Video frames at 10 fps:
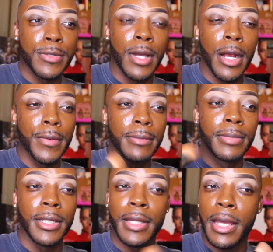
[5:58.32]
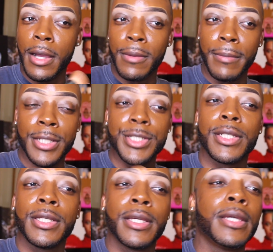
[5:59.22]
so I already blended out my
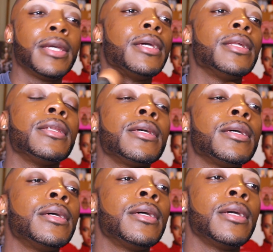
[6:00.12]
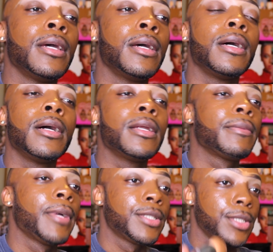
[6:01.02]
chin and under
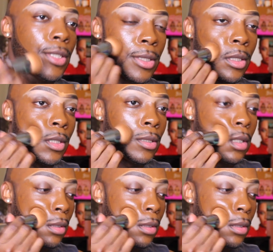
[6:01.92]
my chin.